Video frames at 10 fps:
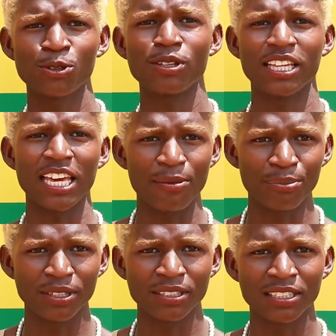to the
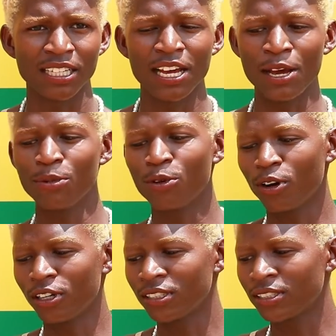campus
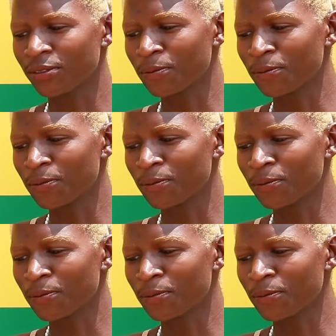because